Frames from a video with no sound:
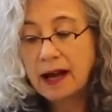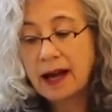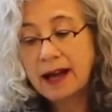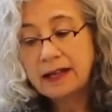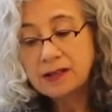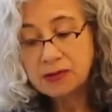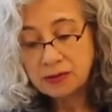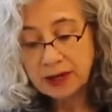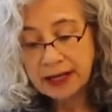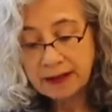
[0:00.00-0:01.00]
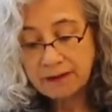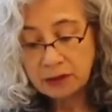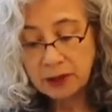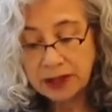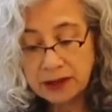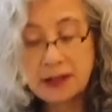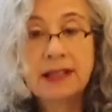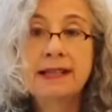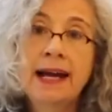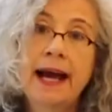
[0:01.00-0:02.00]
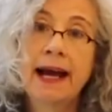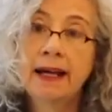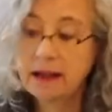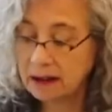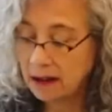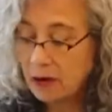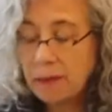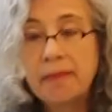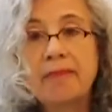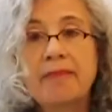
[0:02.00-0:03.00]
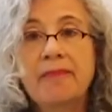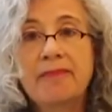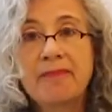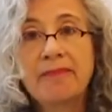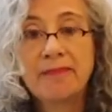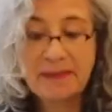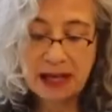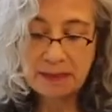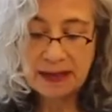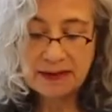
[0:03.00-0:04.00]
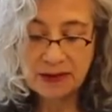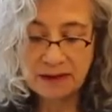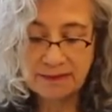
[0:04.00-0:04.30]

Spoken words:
and a string for when you're done to hang. Oh, and a pencil.